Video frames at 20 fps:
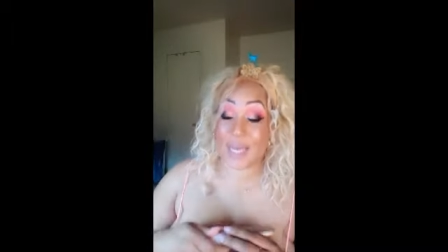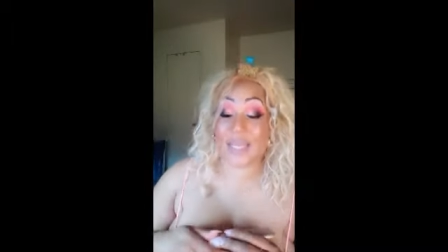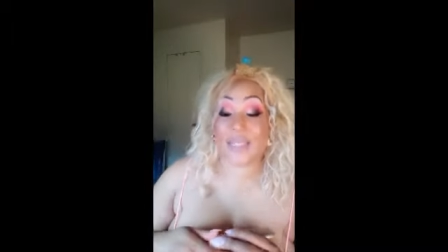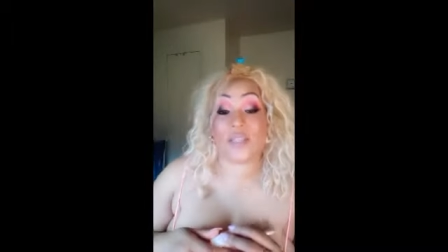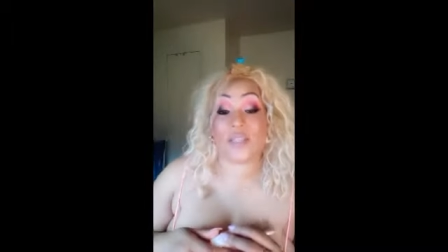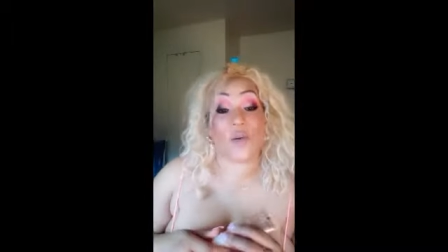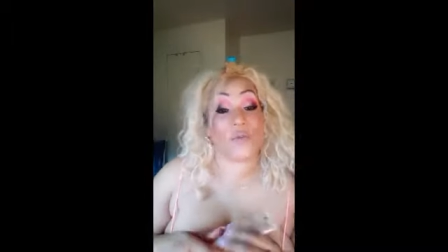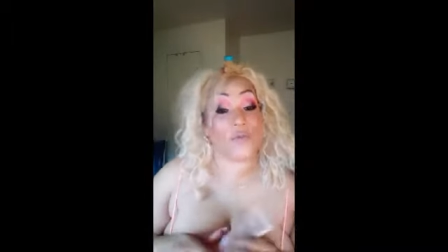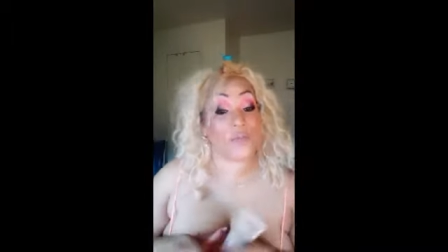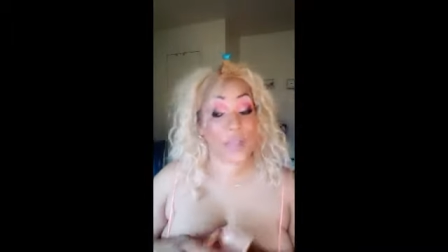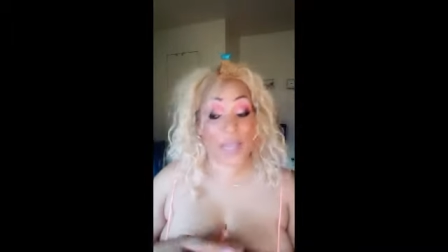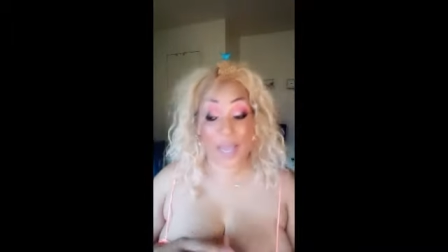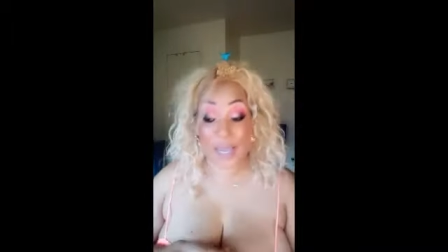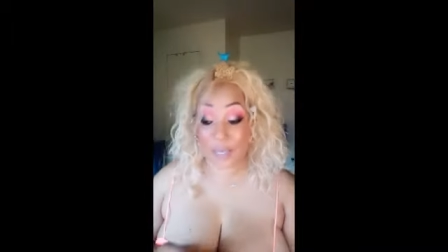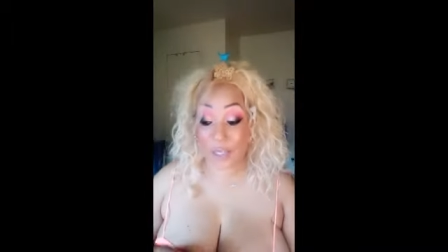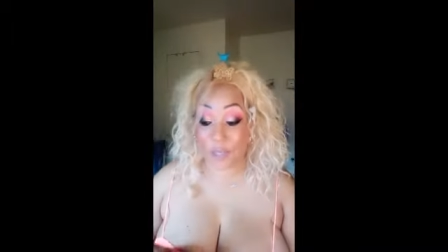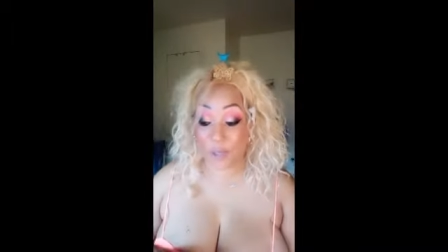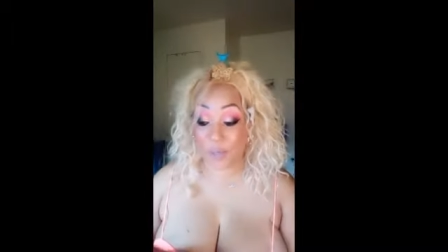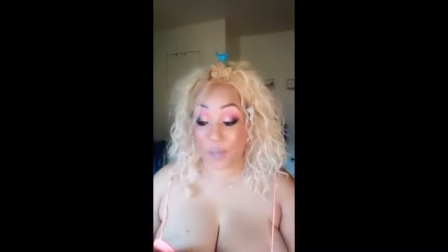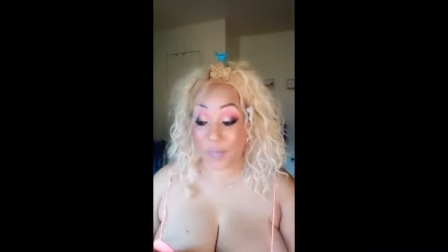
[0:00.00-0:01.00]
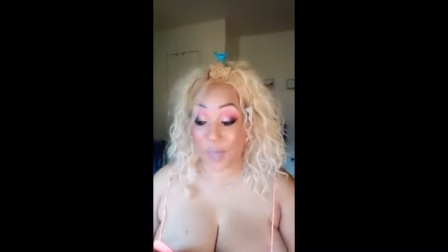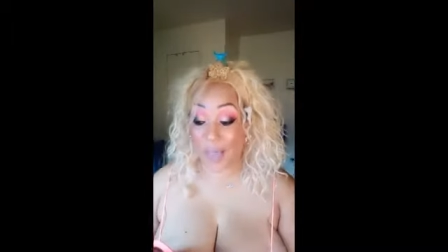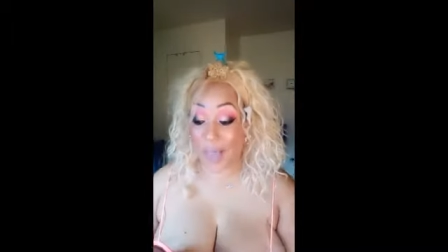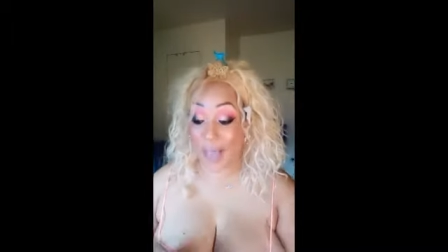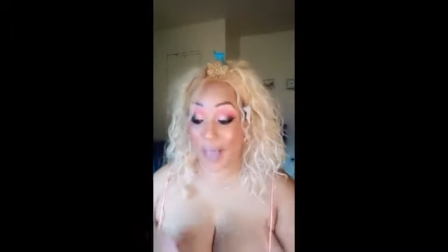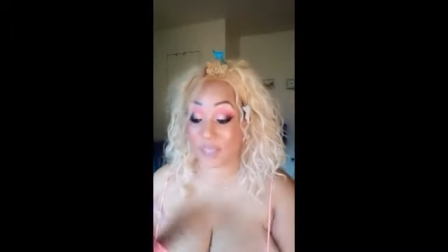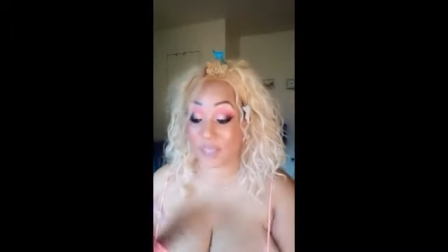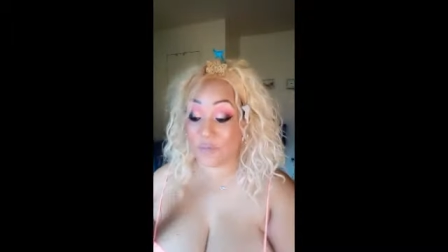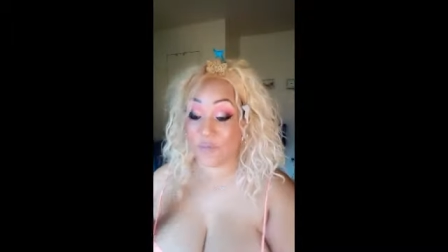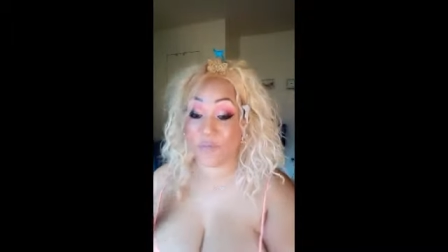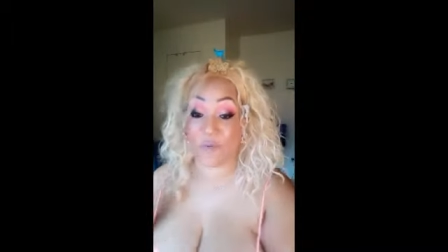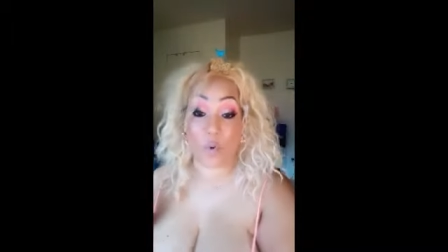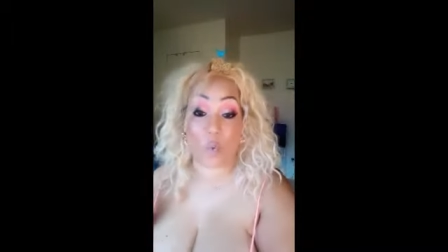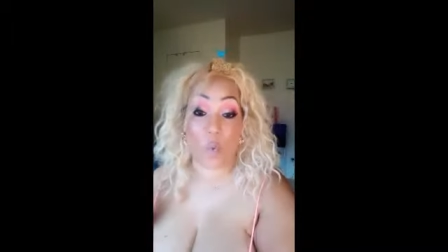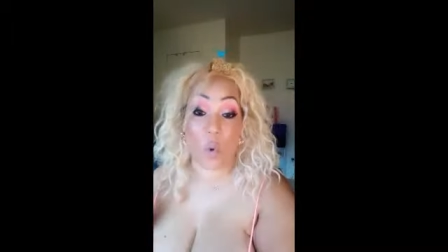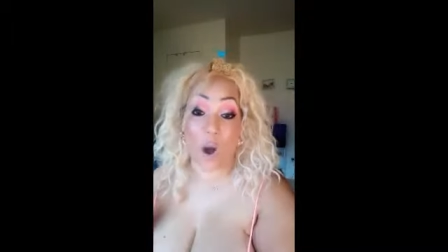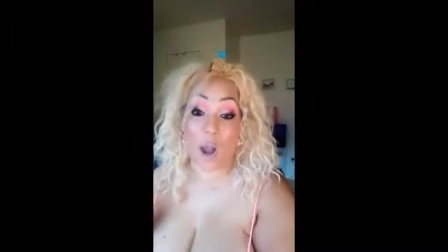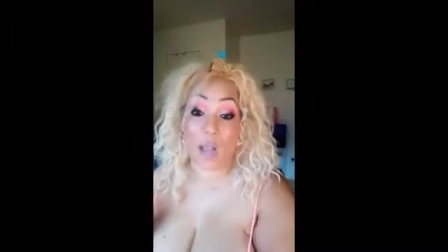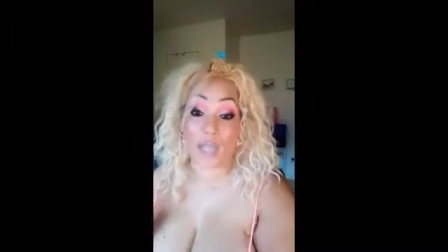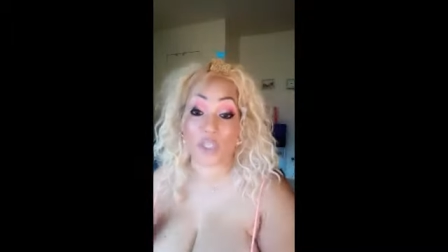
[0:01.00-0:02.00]
So, thank you guys for
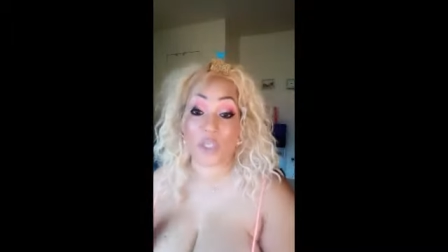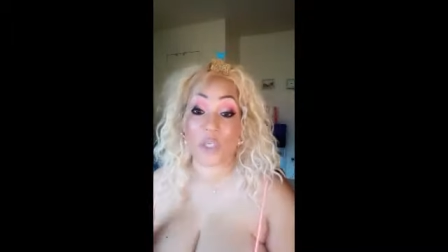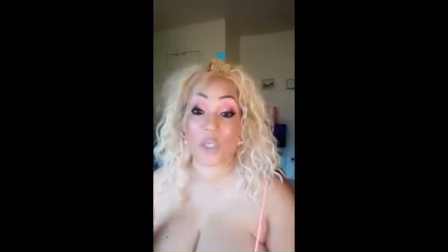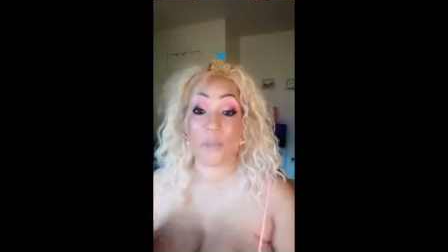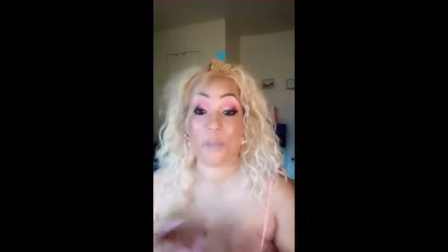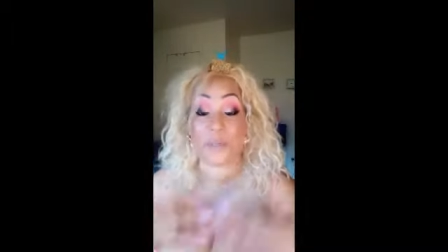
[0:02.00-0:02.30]
watching.